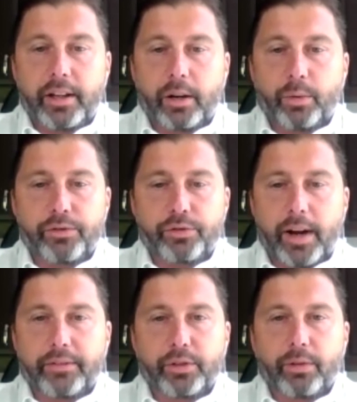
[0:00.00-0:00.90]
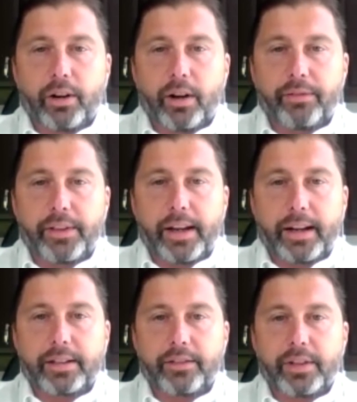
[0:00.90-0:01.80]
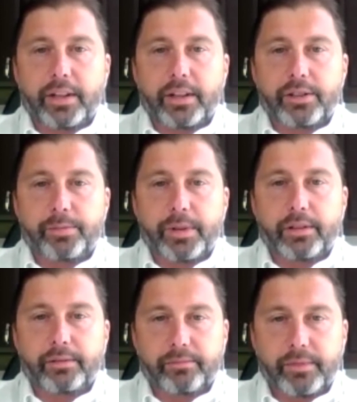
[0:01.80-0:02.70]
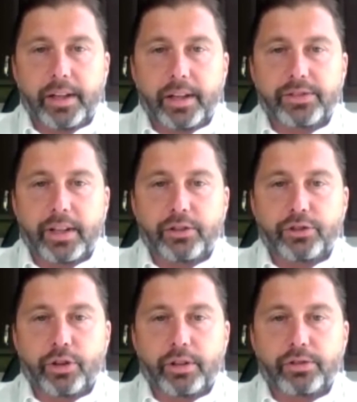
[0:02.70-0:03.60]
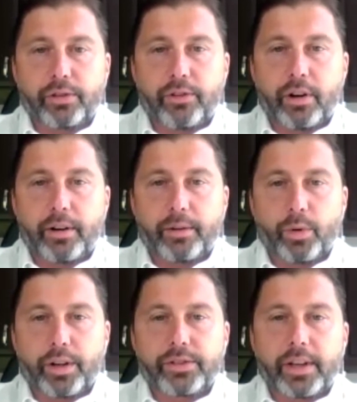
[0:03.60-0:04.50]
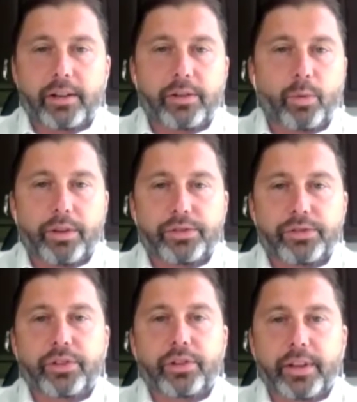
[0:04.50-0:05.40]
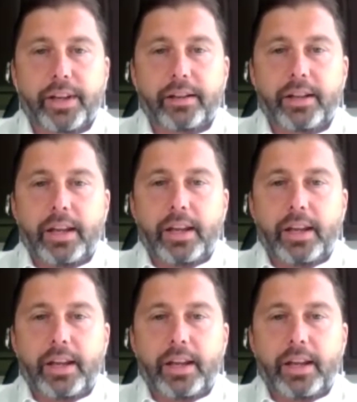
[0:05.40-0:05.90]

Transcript: we've drafted right off that activity, and it's been an exciting journey so far, and we're excited to where this is going to land,